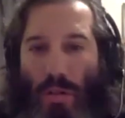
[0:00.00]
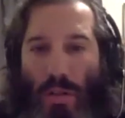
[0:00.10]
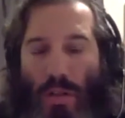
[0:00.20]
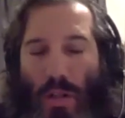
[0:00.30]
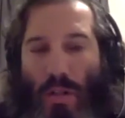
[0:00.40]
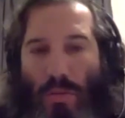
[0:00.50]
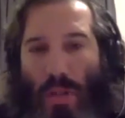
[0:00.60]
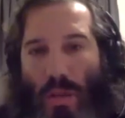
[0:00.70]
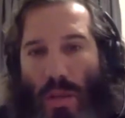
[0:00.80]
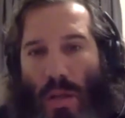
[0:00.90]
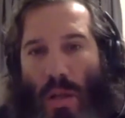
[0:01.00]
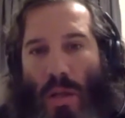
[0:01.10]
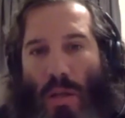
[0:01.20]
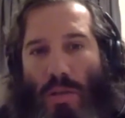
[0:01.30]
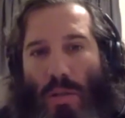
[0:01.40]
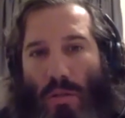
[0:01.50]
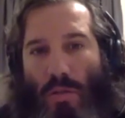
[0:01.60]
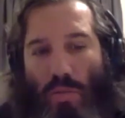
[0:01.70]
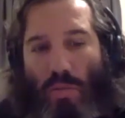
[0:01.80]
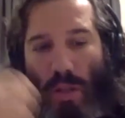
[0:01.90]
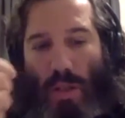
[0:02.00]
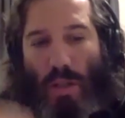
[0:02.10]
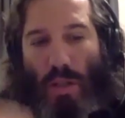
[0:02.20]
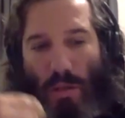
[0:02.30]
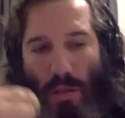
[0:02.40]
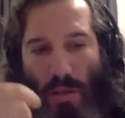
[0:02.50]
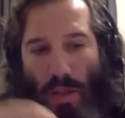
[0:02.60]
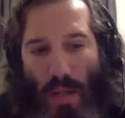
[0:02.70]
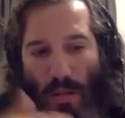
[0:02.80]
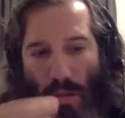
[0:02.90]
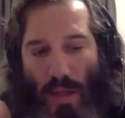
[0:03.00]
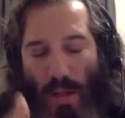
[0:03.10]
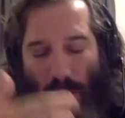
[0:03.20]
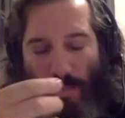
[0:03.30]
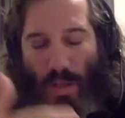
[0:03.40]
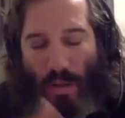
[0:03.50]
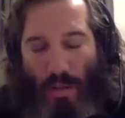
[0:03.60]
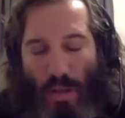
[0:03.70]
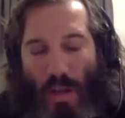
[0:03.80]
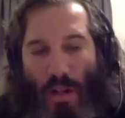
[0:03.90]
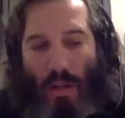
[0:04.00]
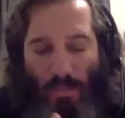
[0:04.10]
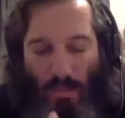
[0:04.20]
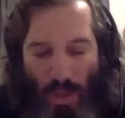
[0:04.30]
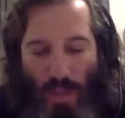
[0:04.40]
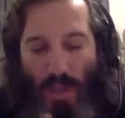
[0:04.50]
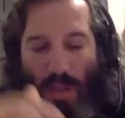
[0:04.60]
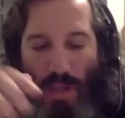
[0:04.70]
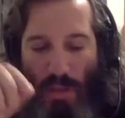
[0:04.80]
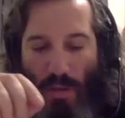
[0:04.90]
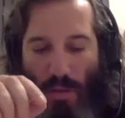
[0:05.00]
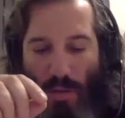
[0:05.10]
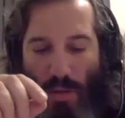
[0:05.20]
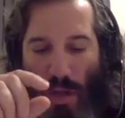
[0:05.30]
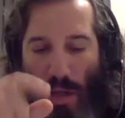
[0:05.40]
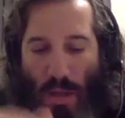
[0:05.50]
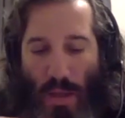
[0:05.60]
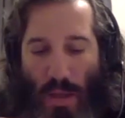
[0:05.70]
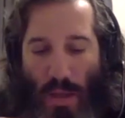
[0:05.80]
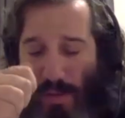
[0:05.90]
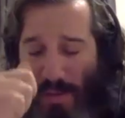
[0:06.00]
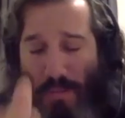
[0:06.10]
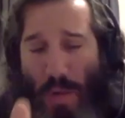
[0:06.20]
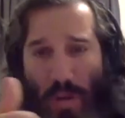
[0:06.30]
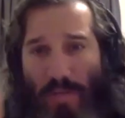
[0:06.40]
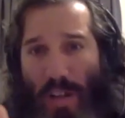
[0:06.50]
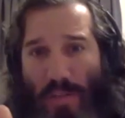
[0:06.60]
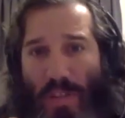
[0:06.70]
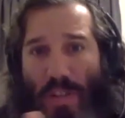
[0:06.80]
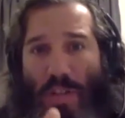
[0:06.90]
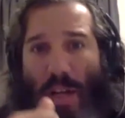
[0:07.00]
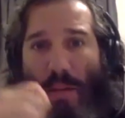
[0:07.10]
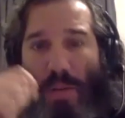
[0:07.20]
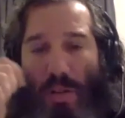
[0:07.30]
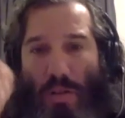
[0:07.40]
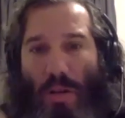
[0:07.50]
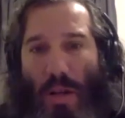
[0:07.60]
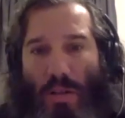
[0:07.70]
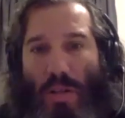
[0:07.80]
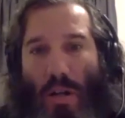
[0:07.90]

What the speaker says: talking with? So it's really, you got to do a lot of, thought and research into that. So if you're motivated for the job and you know how to talk